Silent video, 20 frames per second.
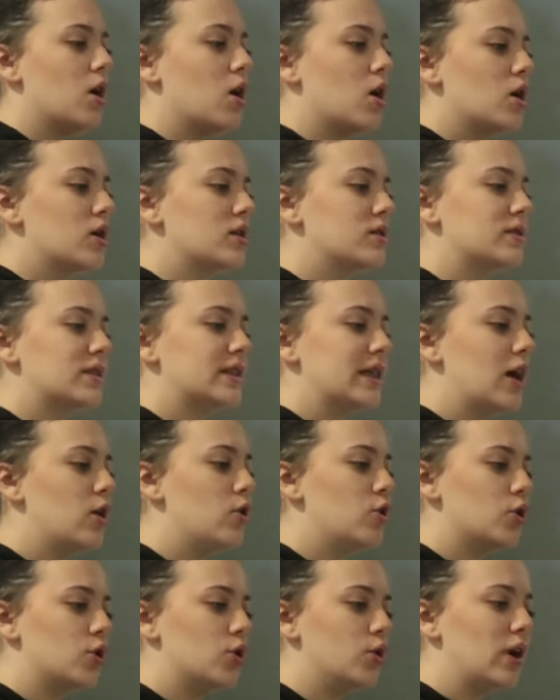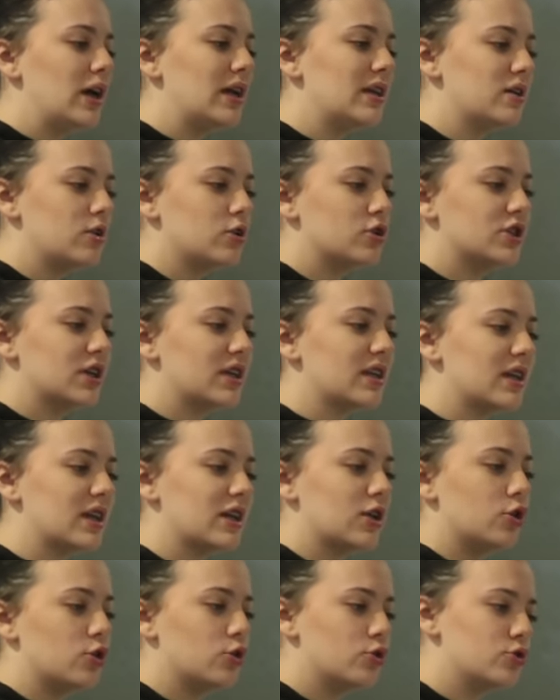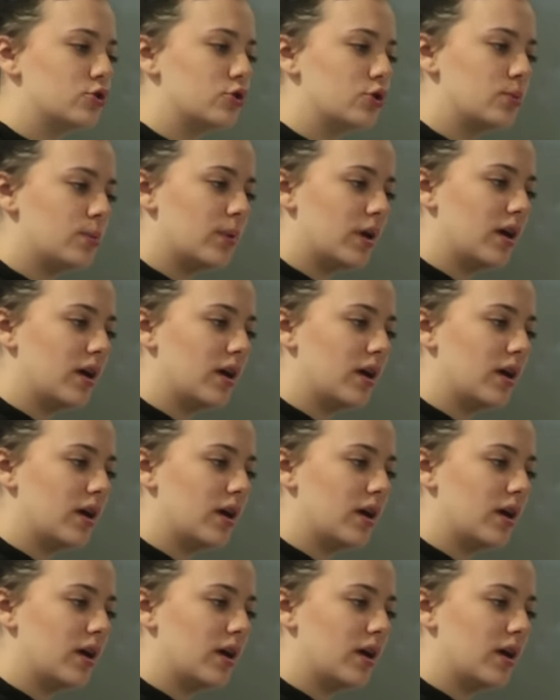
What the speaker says: I tell you, I don't know if she had a YouTube,